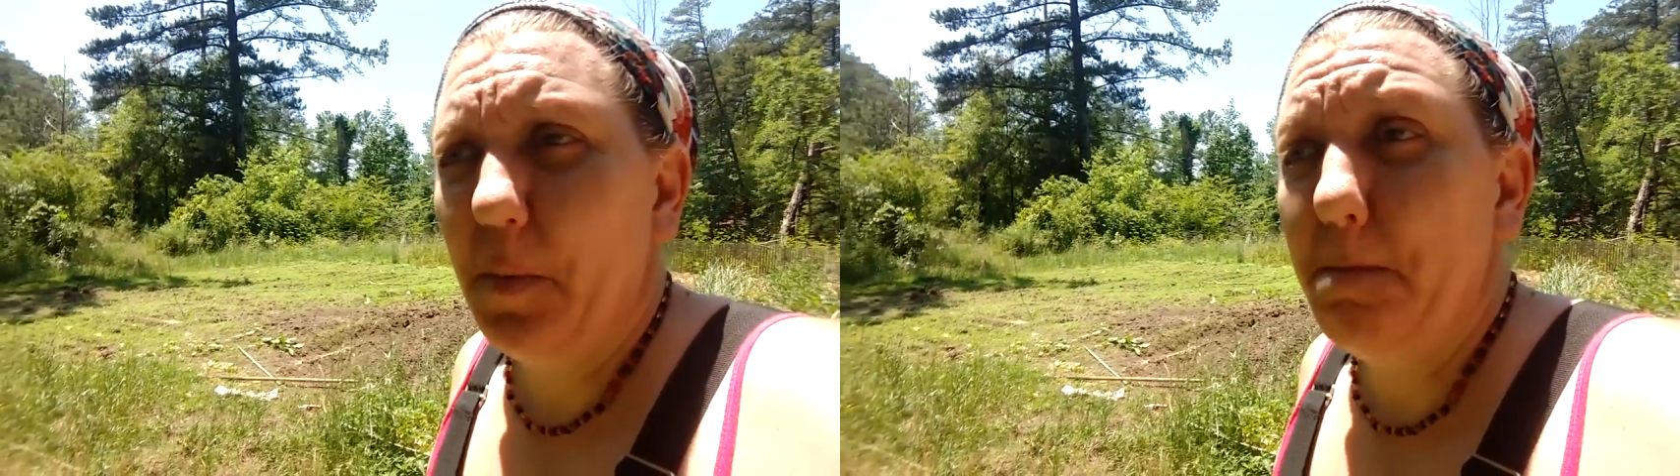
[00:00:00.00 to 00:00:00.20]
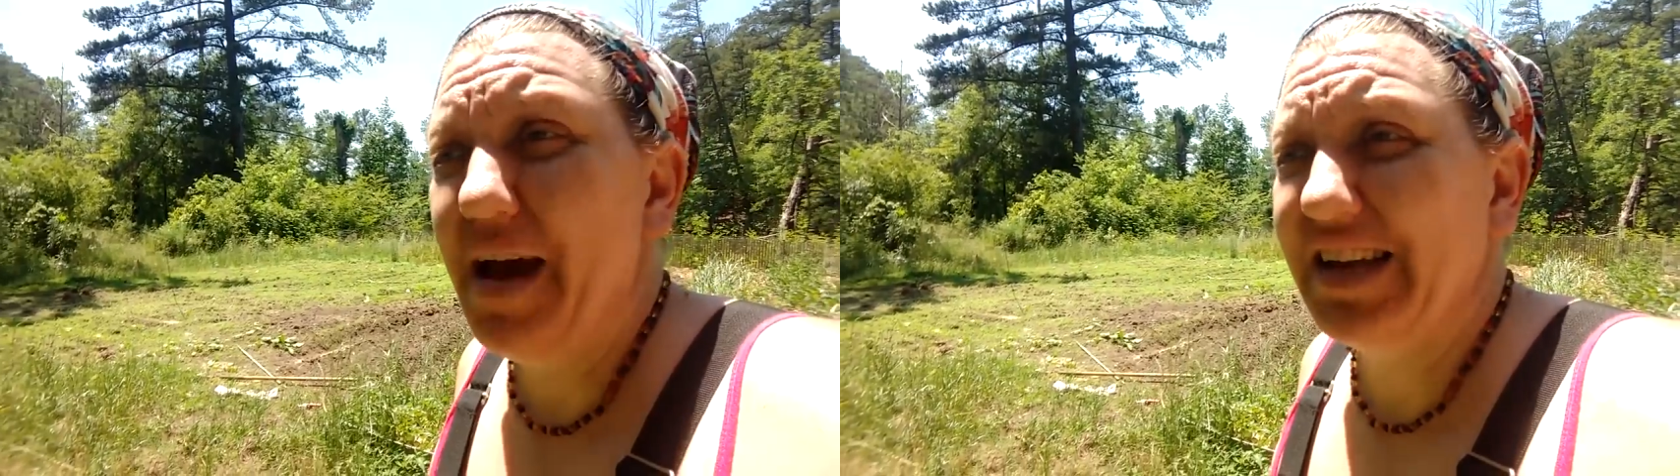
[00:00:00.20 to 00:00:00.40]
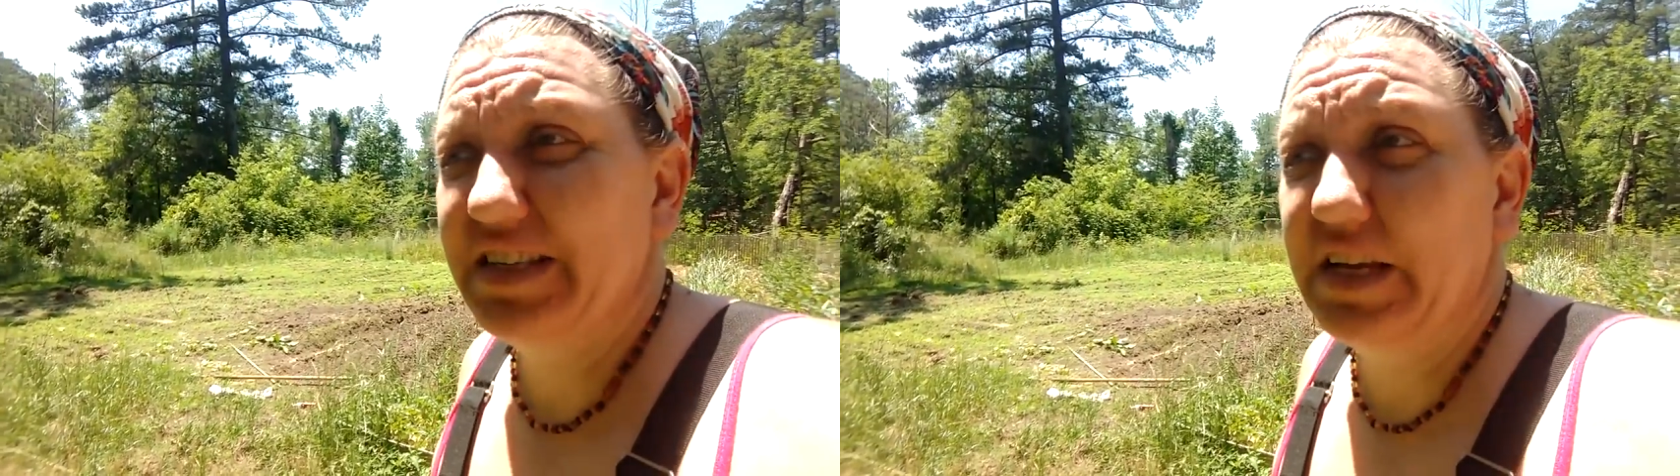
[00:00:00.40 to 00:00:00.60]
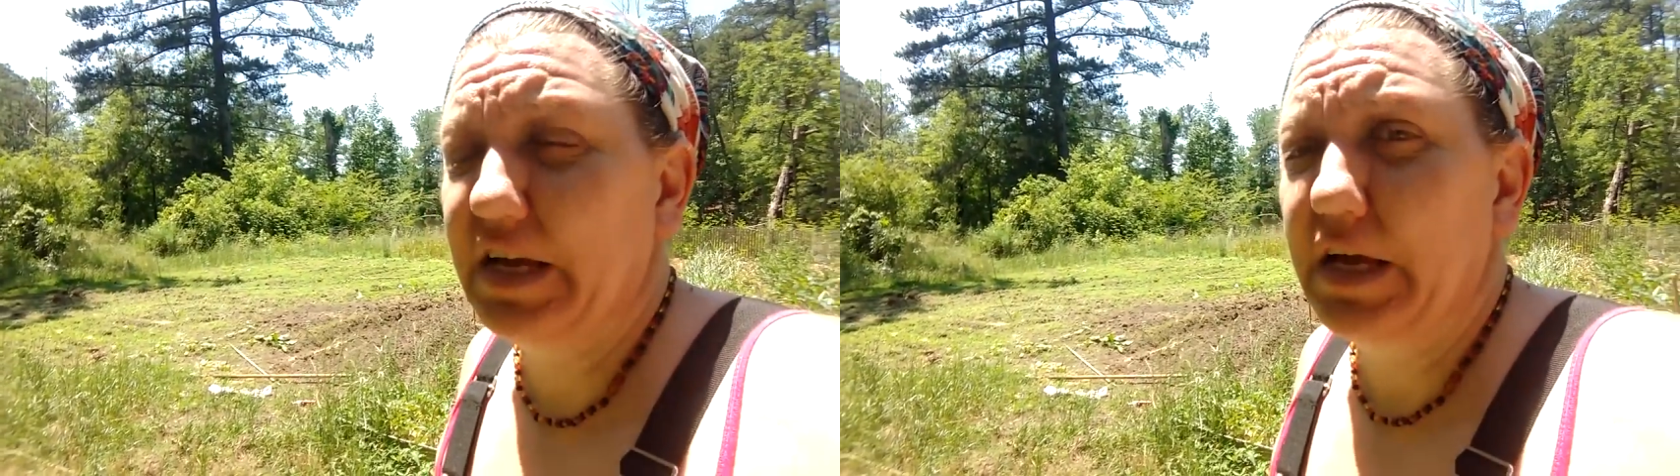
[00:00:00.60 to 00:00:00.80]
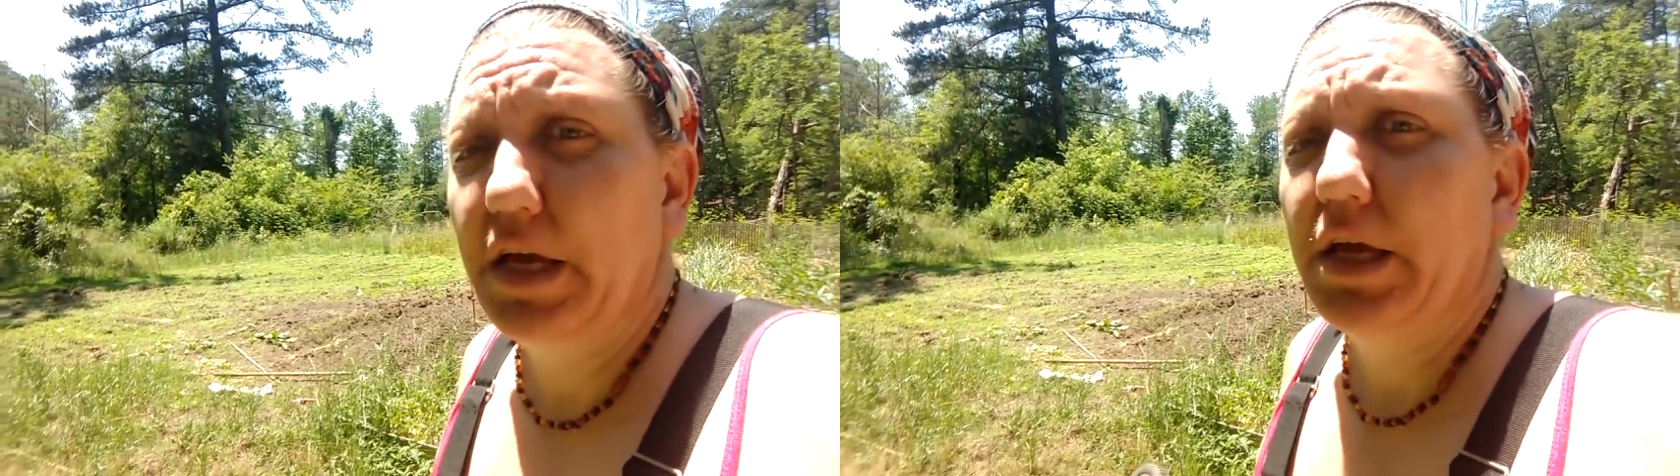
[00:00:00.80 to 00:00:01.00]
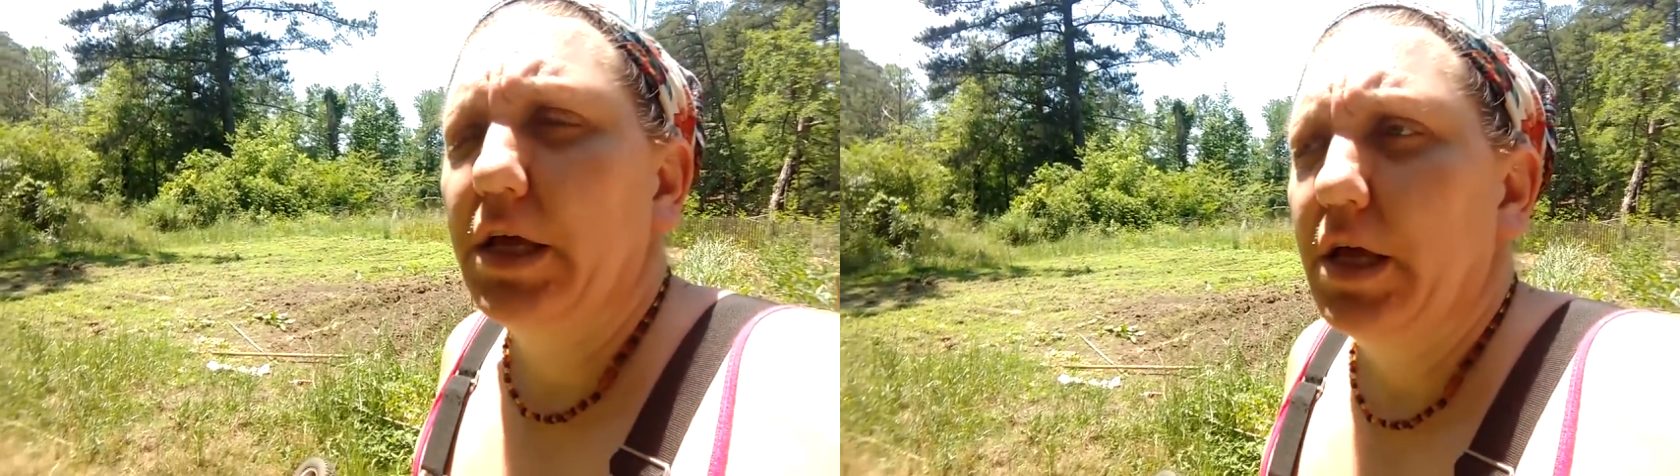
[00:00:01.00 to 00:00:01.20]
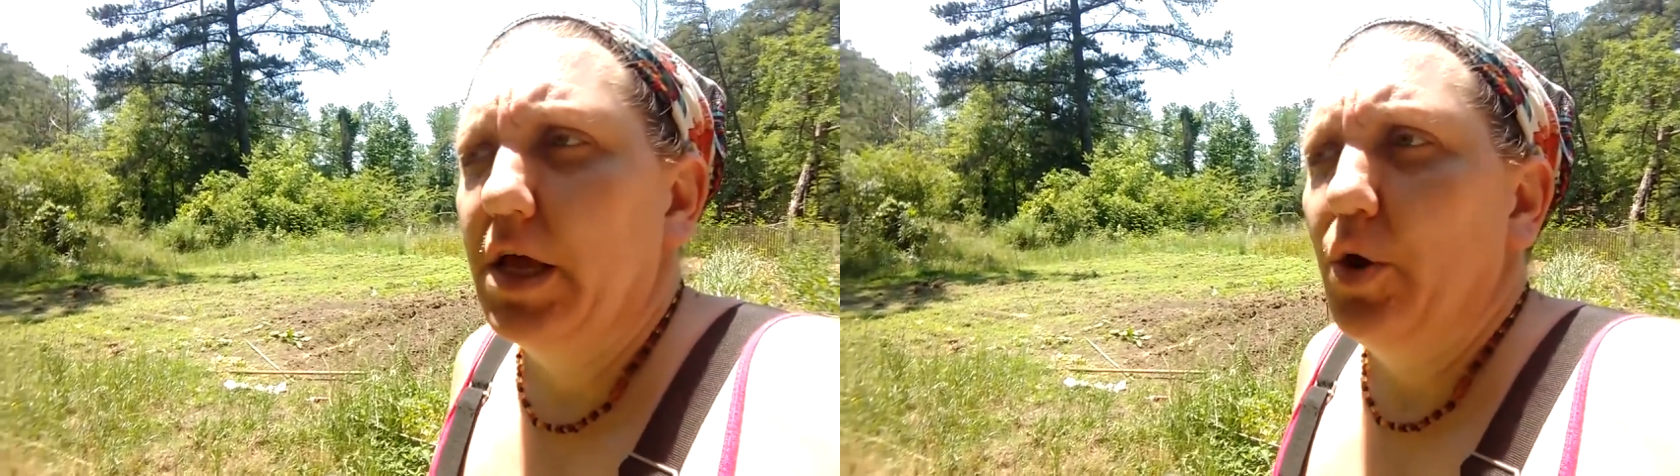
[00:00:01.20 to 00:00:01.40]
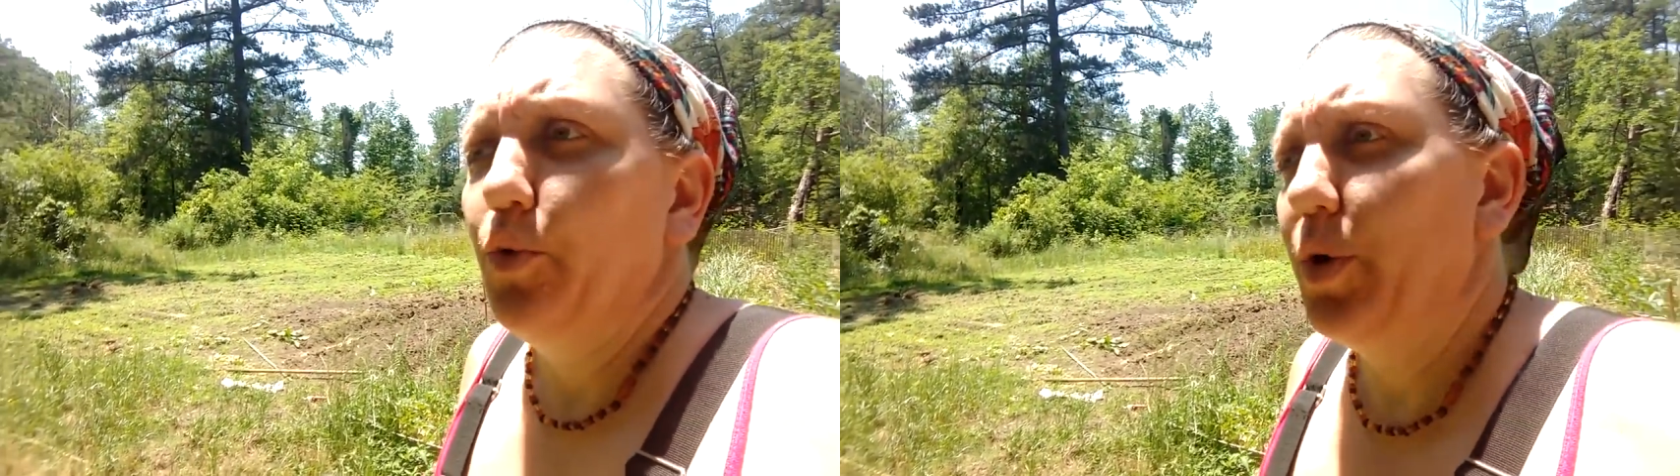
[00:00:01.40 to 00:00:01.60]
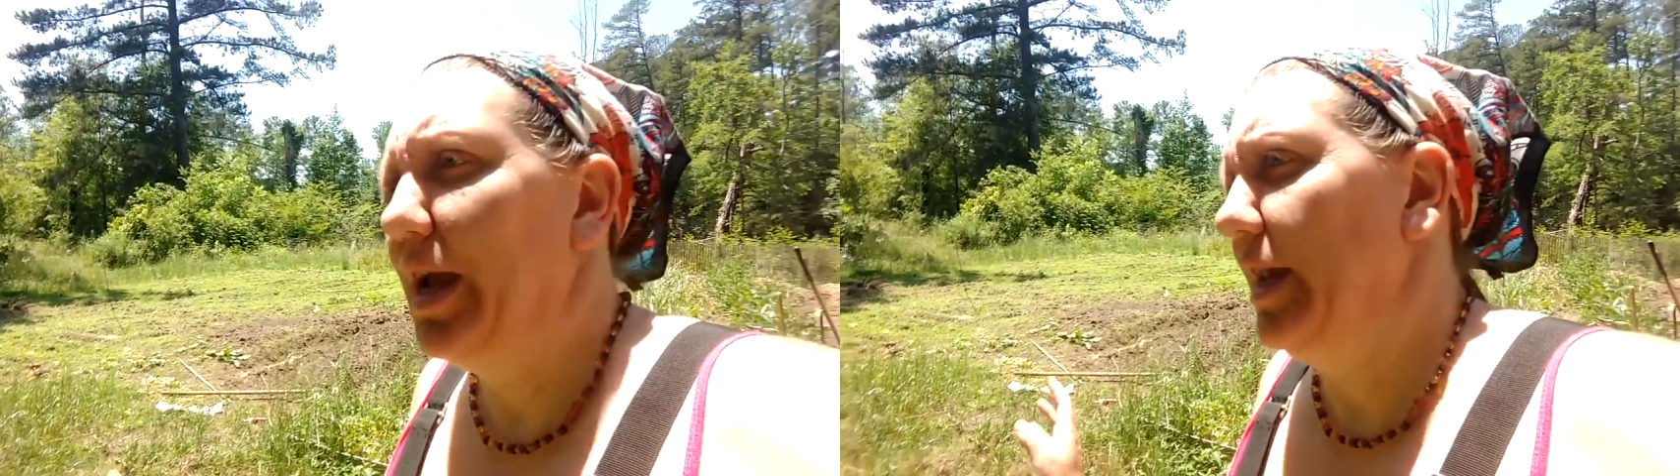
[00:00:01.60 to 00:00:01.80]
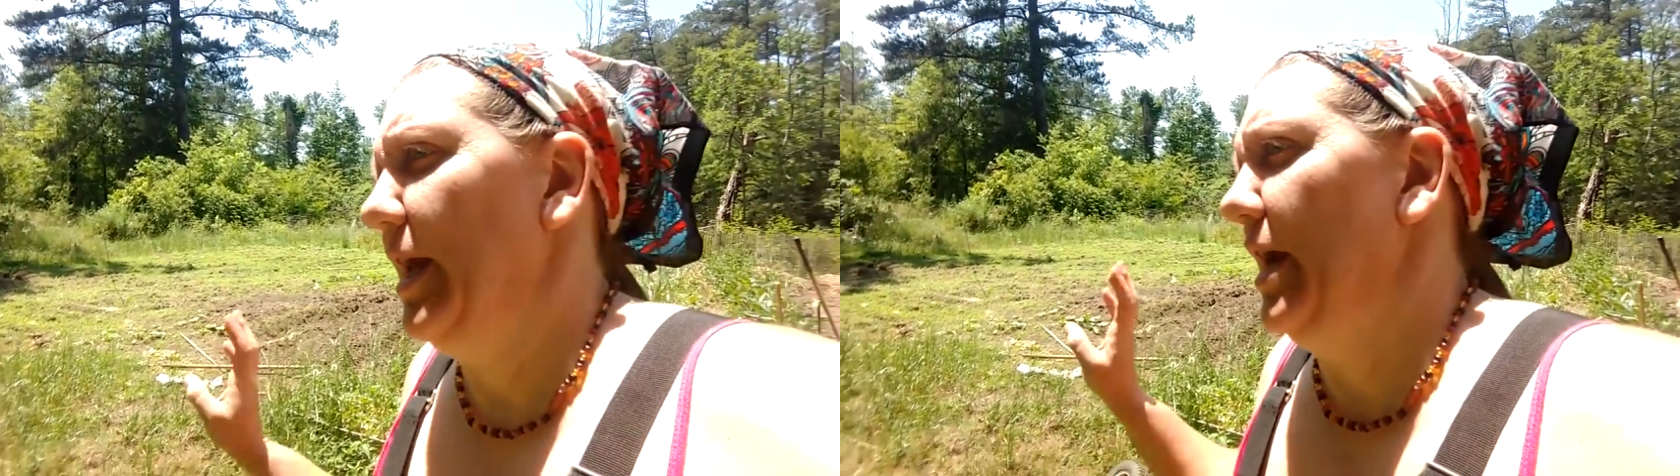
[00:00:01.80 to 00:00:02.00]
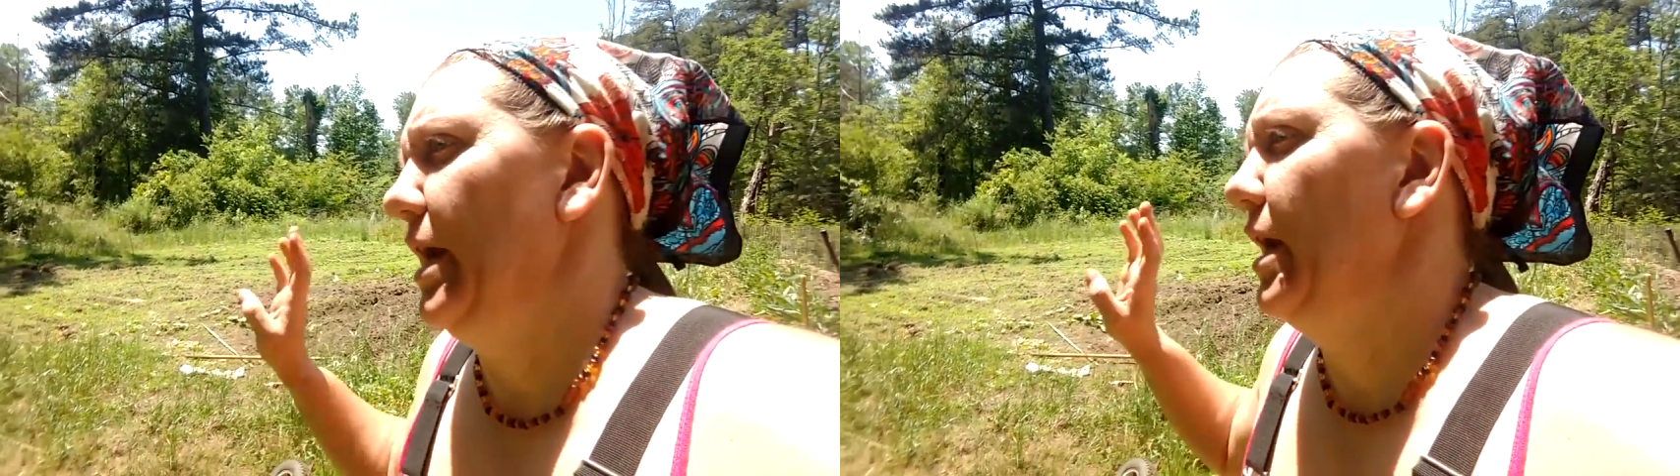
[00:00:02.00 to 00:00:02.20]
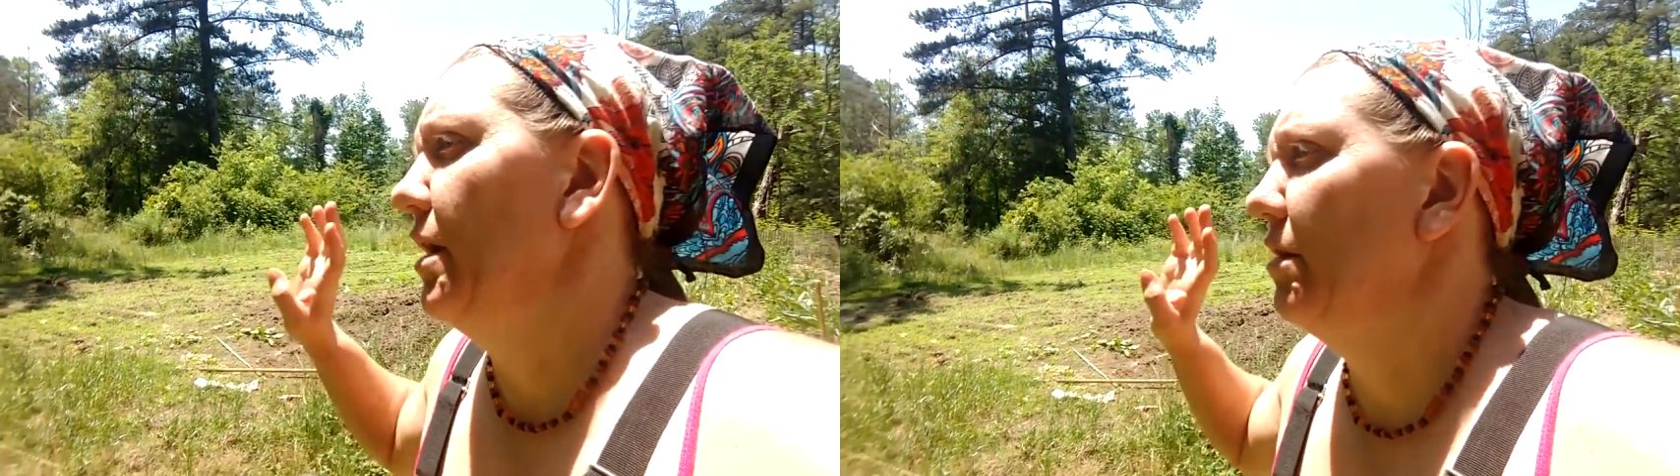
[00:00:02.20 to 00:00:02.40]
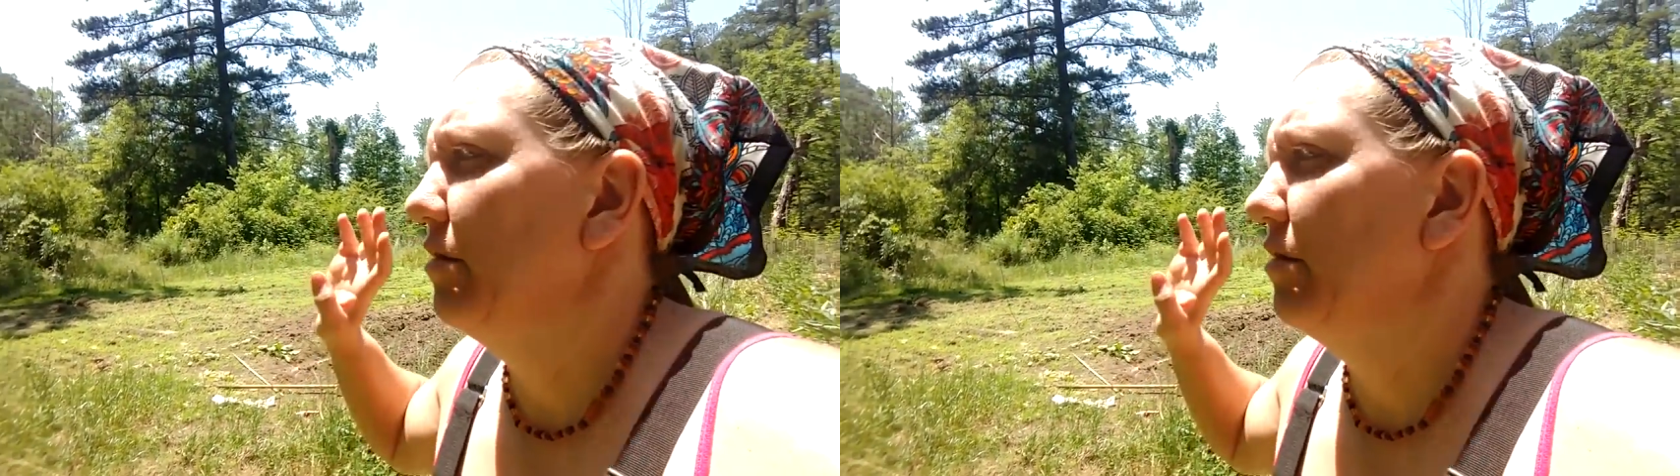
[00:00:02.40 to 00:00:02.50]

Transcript: messy, weedy,